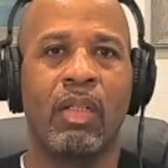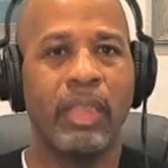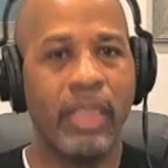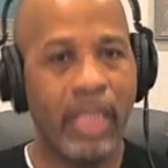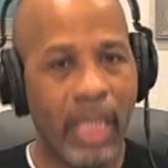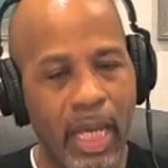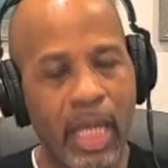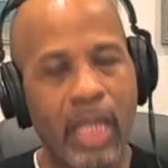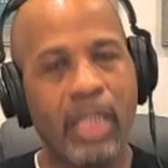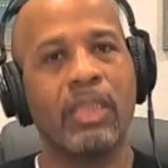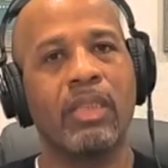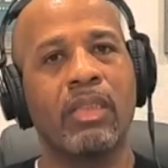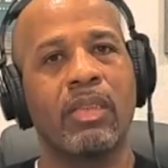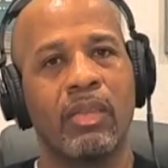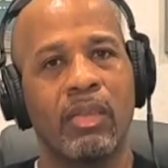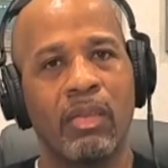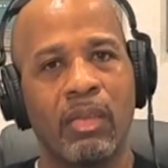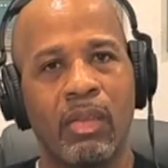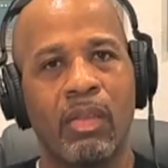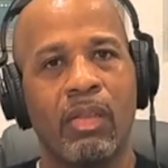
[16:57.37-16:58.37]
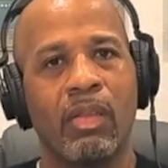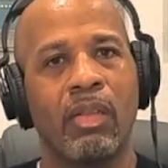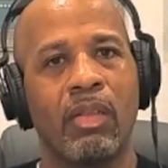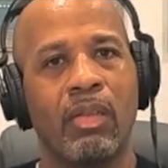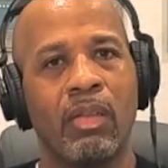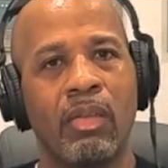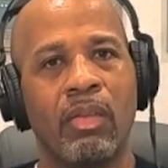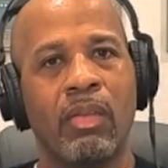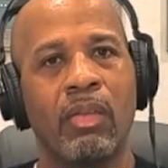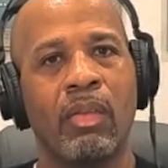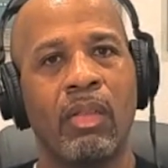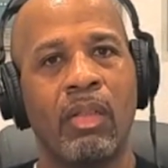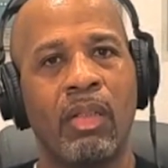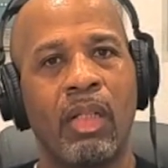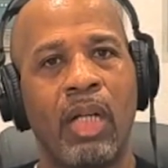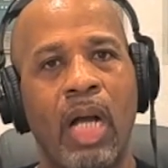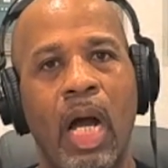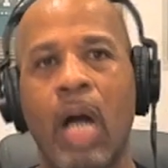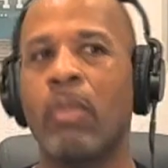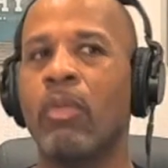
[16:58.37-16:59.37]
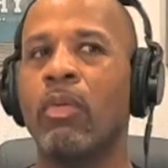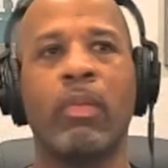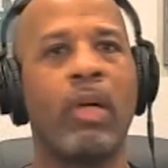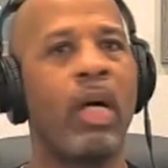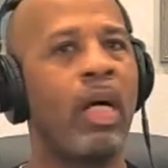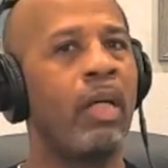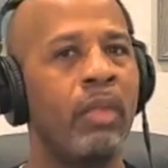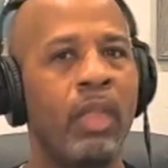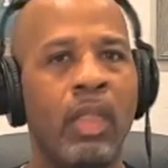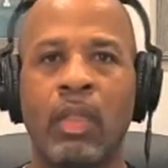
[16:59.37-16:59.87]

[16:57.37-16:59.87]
Yes, I'm